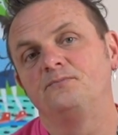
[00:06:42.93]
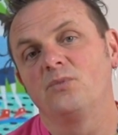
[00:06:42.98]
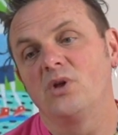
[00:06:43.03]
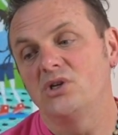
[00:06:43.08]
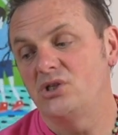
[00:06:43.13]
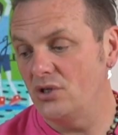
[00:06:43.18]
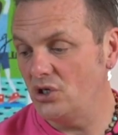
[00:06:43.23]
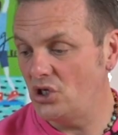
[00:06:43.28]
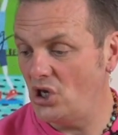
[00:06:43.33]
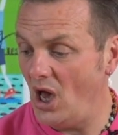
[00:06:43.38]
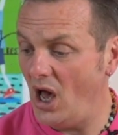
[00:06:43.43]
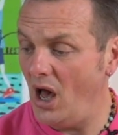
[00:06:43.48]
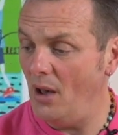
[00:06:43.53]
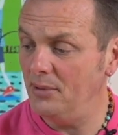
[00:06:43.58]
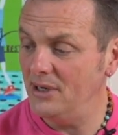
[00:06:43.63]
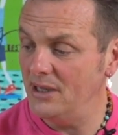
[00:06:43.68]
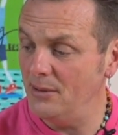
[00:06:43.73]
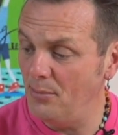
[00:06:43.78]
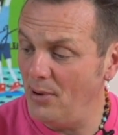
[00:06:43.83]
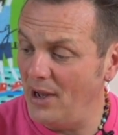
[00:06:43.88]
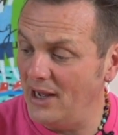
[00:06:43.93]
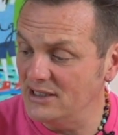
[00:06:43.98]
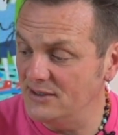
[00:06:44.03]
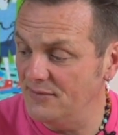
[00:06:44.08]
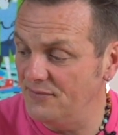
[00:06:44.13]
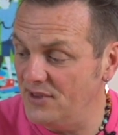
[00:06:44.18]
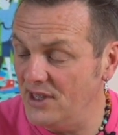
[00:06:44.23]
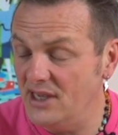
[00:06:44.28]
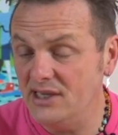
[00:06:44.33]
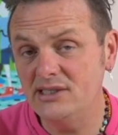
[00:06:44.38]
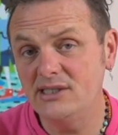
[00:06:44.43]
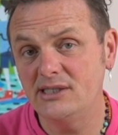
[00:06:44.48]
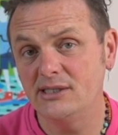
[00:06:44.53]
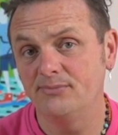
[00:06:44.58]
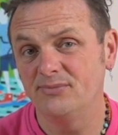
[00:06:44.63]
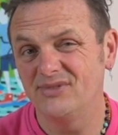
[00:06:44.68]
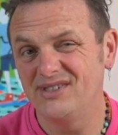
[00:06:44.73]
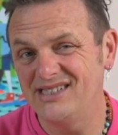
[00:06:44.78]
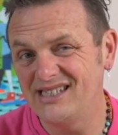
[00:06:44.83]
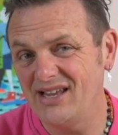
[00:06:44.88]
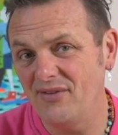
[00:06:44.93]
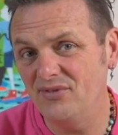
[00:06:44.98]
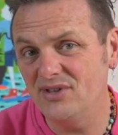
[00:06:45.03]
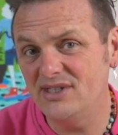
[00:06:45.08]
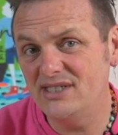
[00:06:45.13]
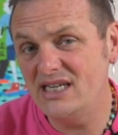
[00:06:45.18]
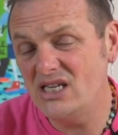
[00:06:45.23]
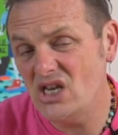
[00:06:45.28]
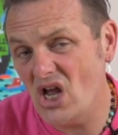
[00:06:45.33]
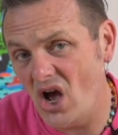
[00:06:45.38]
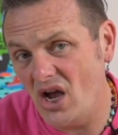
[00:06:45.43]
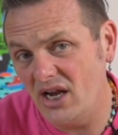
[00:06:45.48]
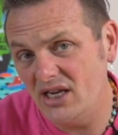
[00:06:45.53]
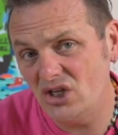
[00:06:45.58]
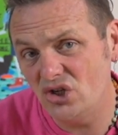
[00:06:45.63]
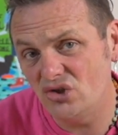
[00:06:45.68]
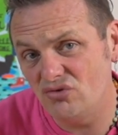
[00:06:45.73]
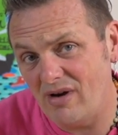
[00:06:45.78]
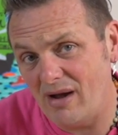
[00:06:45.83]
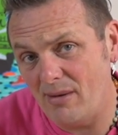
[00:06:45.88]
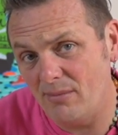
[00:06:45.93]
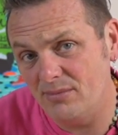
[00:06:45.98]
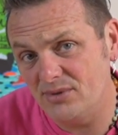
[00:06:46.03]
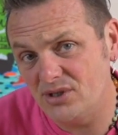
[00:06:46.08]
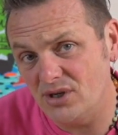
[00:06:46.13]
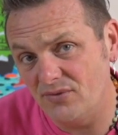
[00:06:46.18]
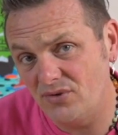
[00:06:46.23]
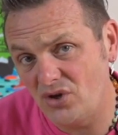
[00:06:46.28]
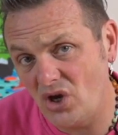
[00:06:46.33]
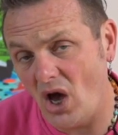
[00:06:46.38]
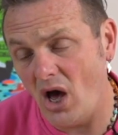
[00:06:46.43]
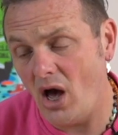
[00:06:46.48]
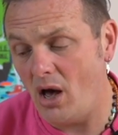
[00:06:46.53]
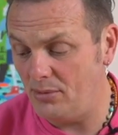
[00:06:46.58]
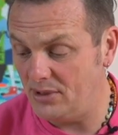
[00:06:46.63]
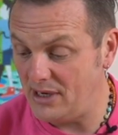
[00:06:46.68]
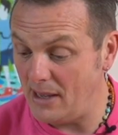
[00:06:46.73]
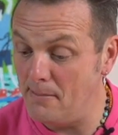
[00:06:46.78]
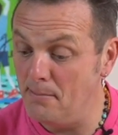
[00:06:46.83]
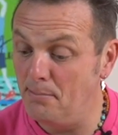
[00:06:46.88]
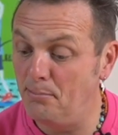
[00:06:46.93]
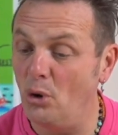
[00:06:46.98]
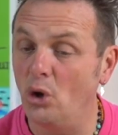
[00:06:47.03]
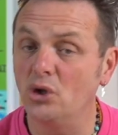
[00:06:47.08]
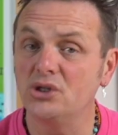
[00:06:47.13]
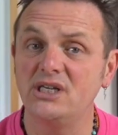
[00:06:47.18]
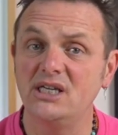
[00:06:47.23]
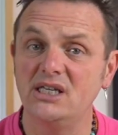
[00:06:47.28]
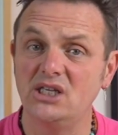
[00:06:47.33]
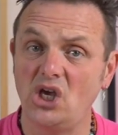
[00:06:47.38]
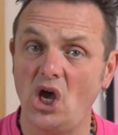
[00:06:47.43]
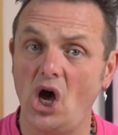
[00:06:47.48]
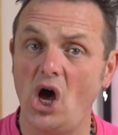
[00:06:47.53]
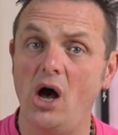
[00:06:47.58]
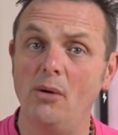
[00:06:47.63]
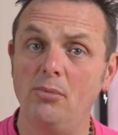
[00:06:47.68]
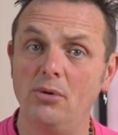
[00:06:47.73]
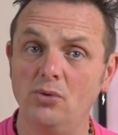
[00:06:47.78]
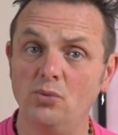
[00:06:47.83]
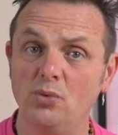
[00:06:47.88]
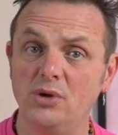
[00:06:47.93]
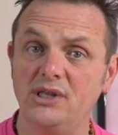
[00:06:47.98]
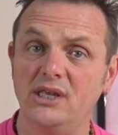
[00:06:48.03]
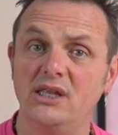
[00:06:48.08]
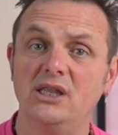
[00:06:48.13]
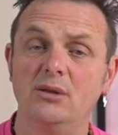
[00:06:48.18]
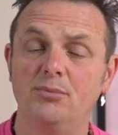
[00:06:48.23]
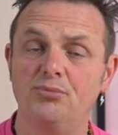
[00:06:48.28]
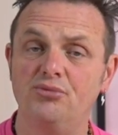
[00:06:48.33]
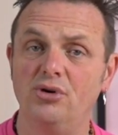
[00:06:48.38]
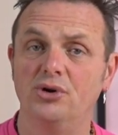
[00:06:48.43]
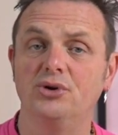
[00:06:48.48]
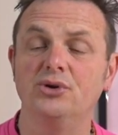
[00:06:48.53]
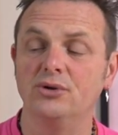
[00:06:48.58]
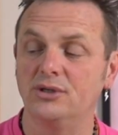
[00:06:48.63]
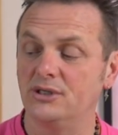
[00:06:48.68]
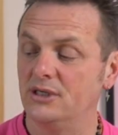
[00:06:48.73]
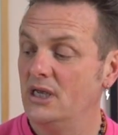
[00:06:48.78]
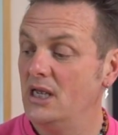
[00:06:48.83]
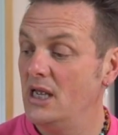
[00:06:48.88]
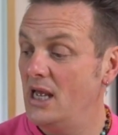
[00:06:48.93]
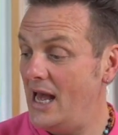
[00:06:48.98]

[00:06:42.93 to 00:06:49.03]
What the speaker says: So the carbon impact of this, 79 grams of carbon, embodied carbon within the product.